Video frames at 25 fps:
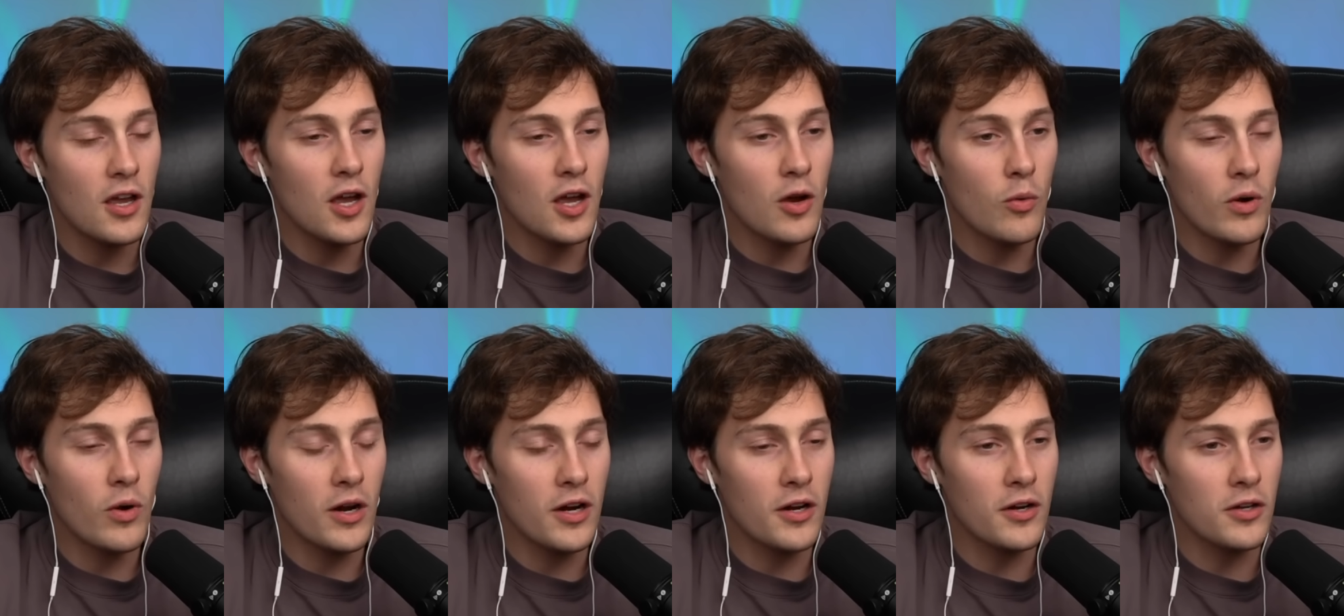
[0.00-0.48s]

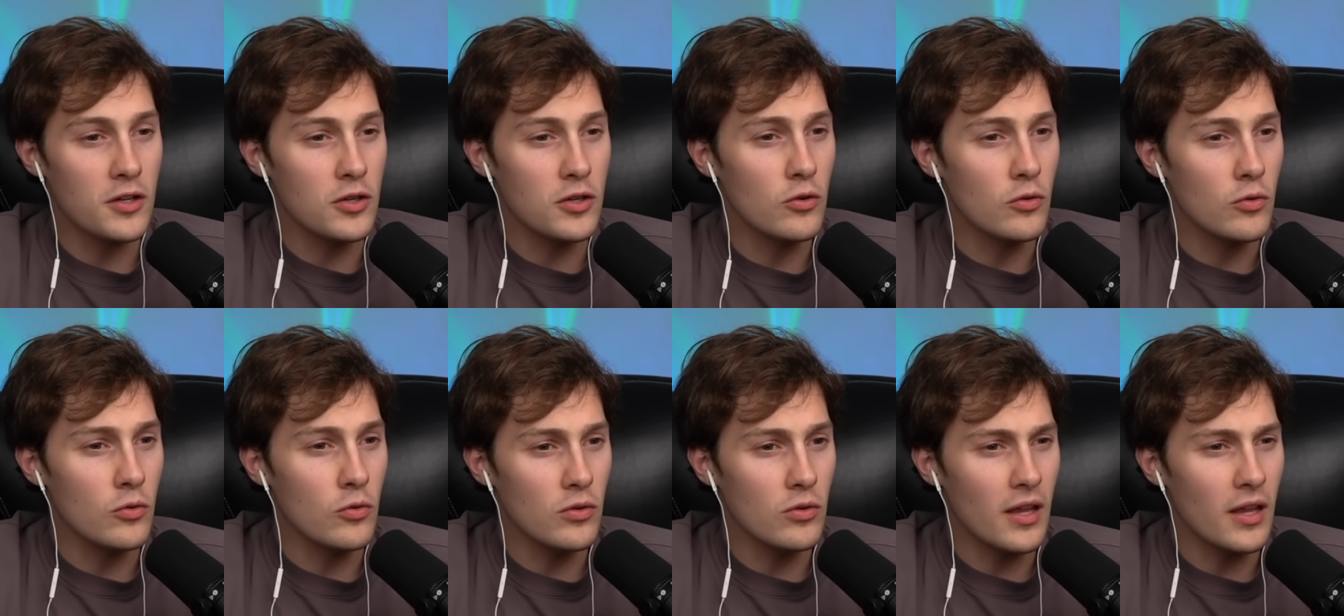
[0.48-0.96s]
where
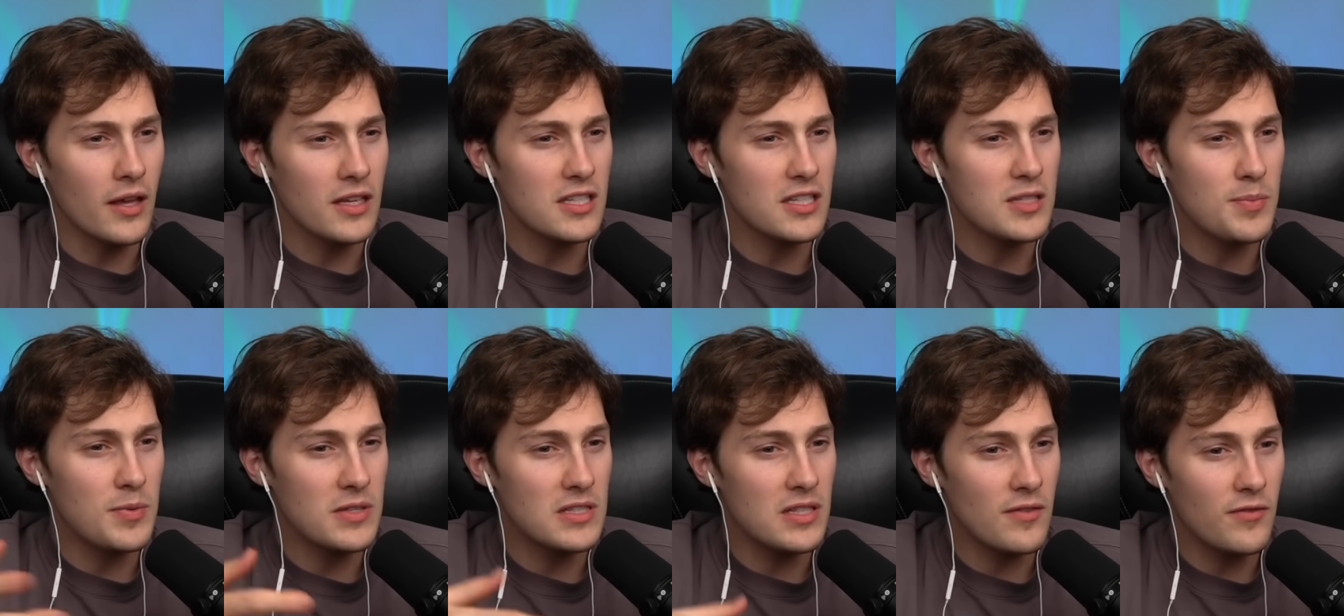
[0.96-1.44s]
you like
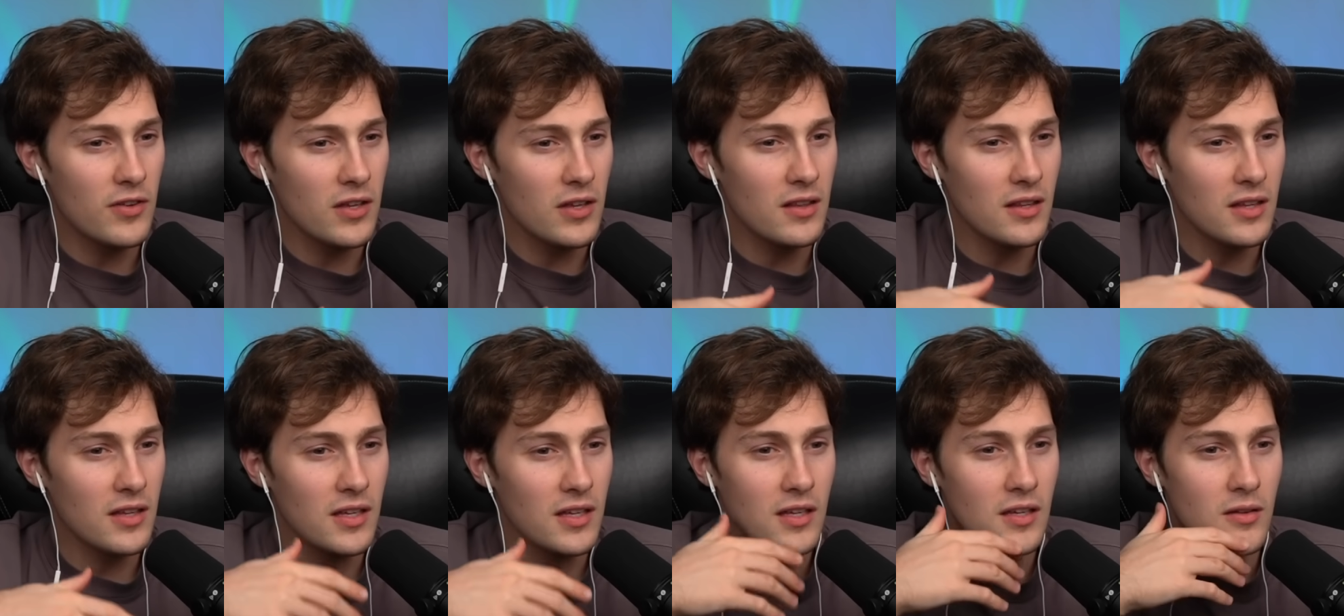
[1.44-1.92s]

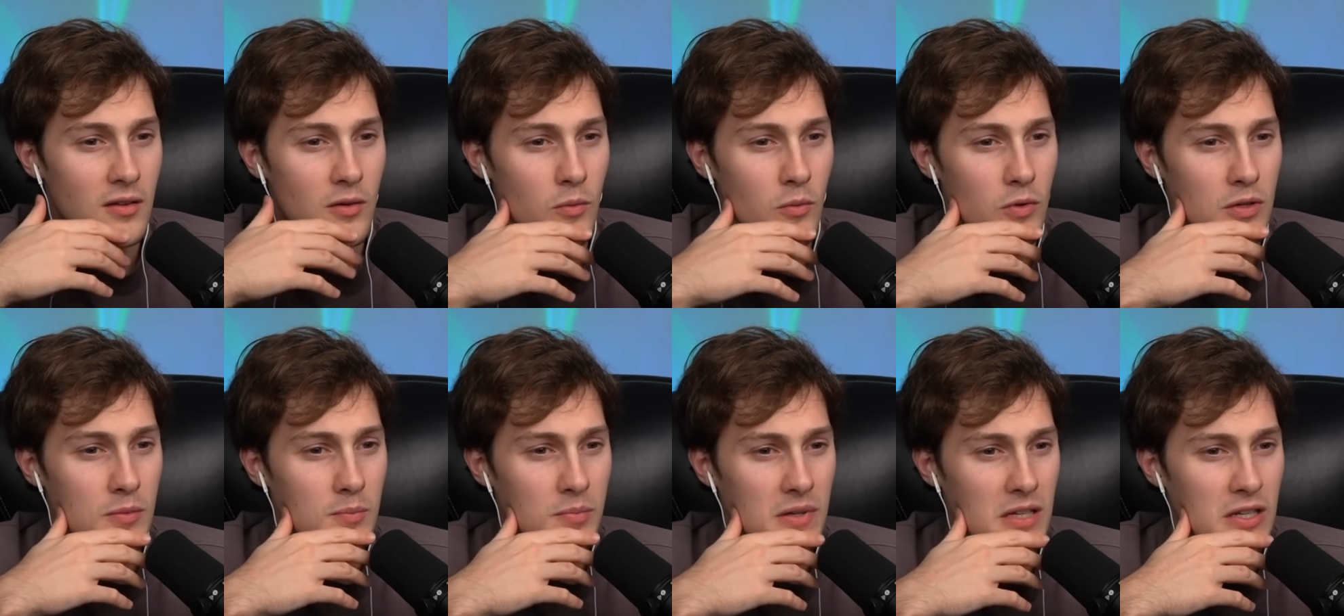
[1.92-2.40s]
specifically
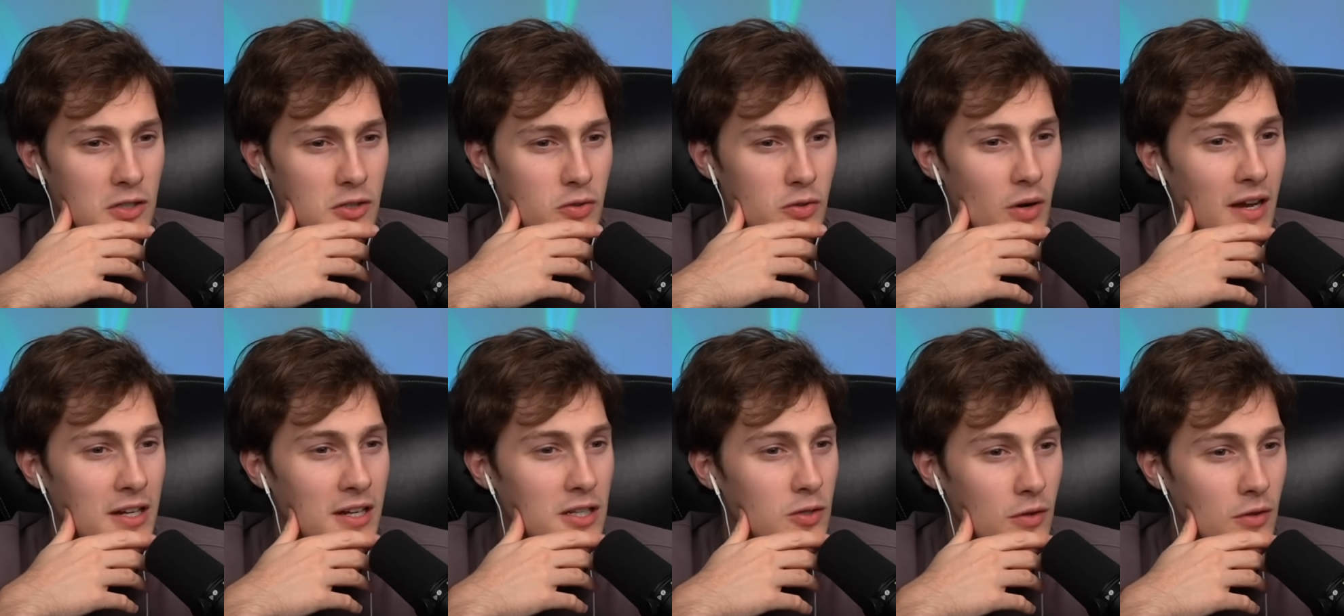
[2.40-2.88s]
would be
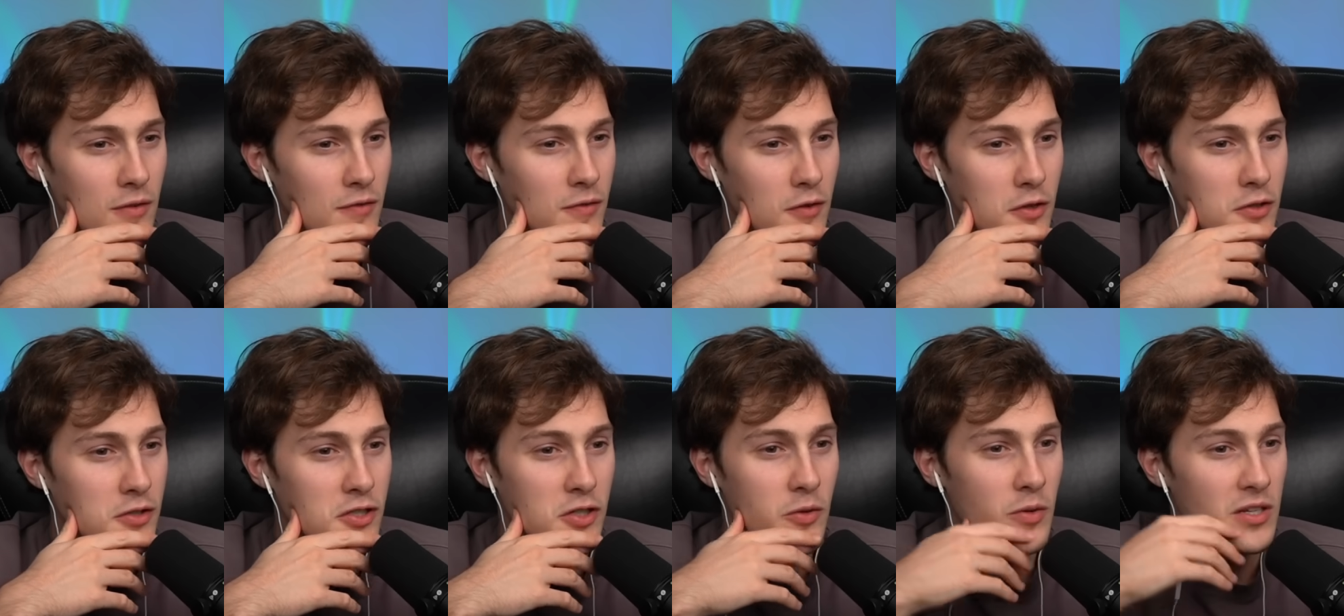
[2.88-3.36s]
trying to refer
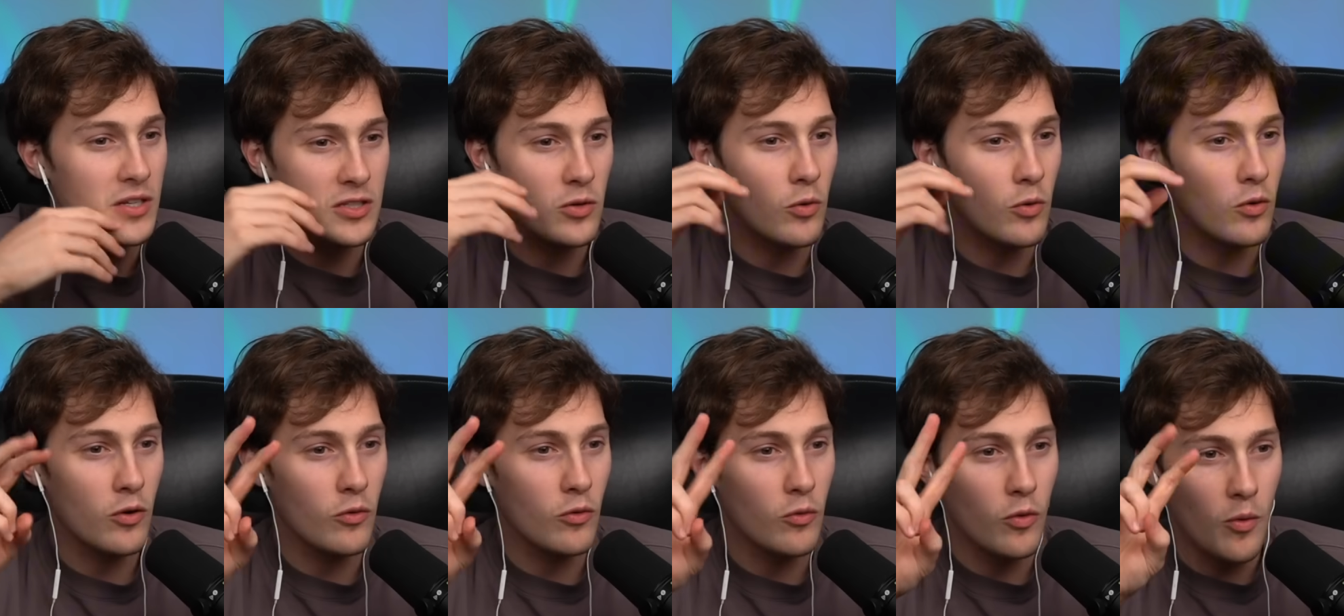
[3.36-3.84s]
to as
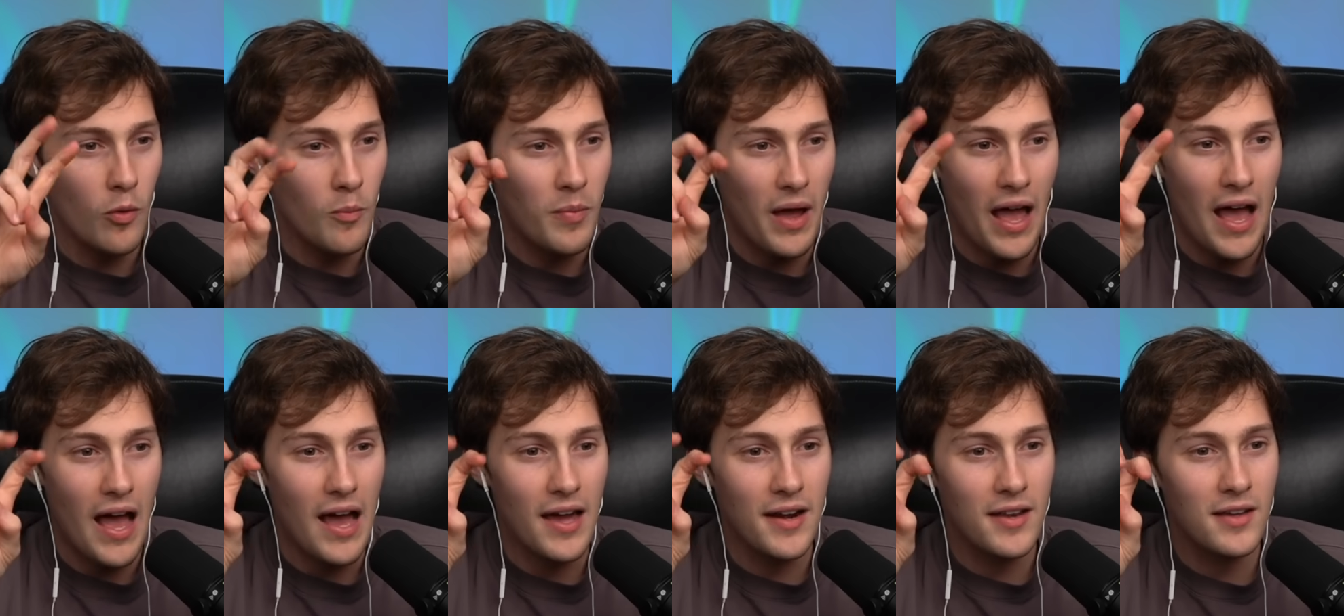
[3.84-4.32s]
quote unquote
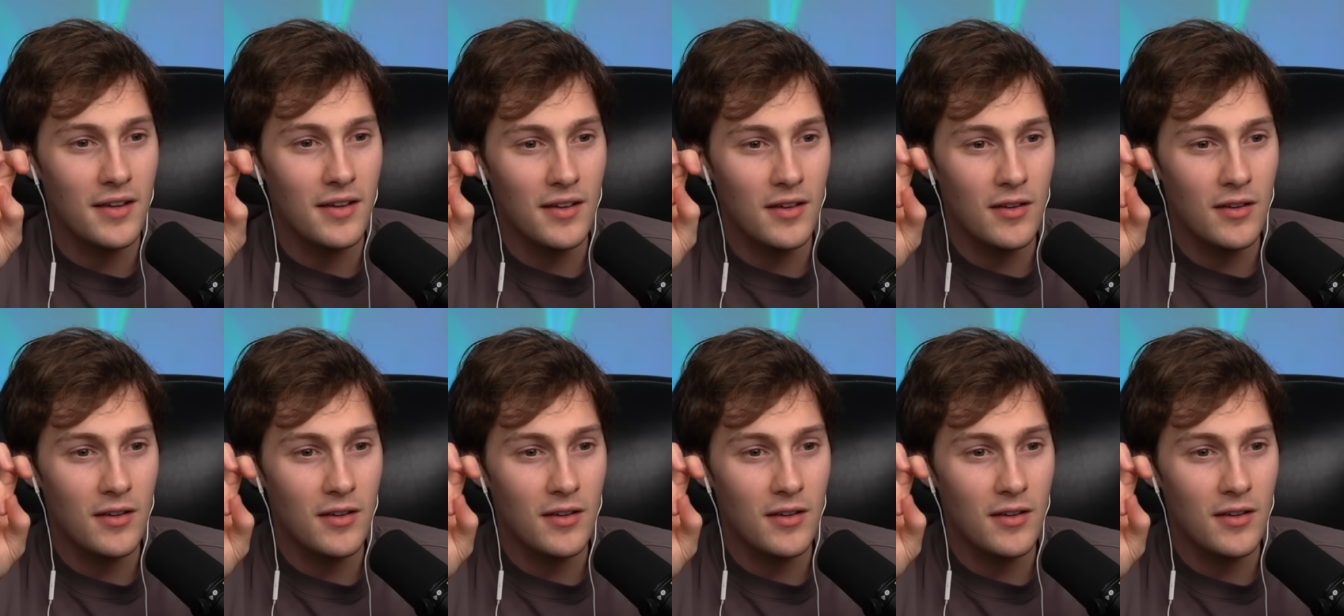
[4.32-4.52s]
bad,